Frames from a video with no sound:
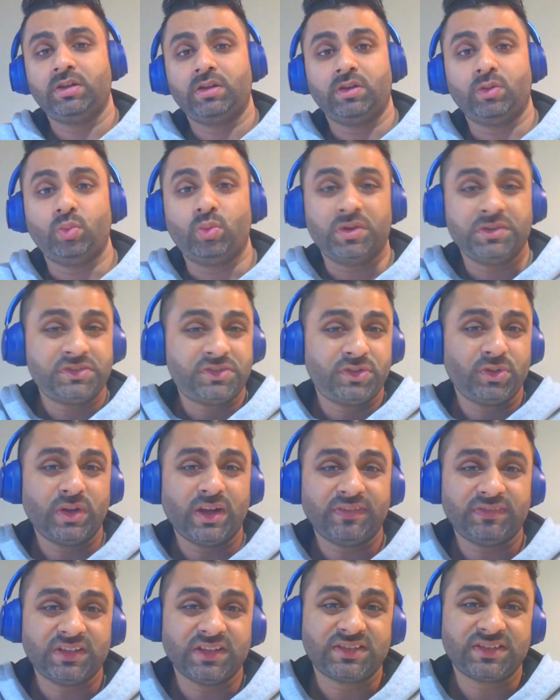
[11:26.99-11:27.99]
Once you
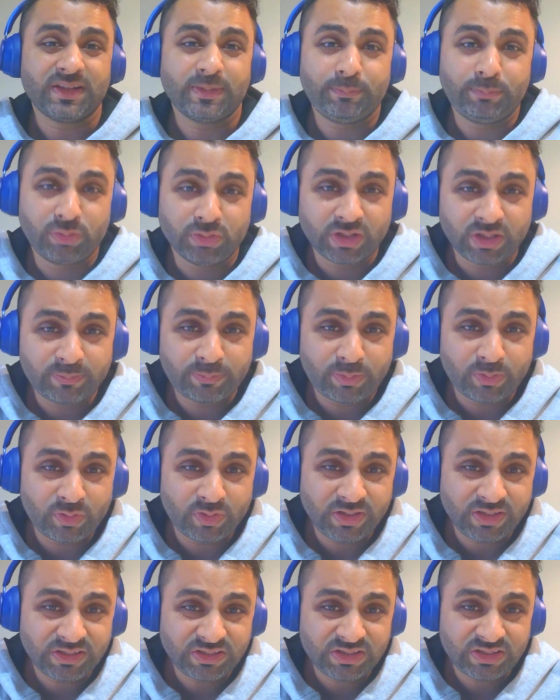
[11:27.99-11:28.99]
have the sub-bullet
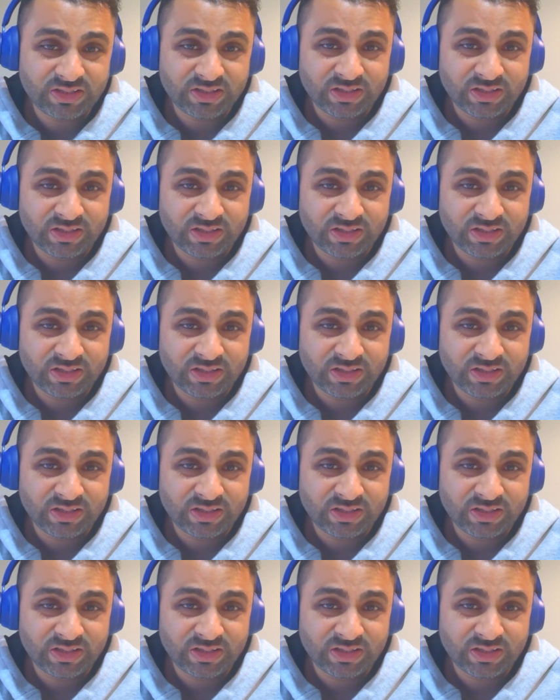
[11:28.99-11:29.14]
points,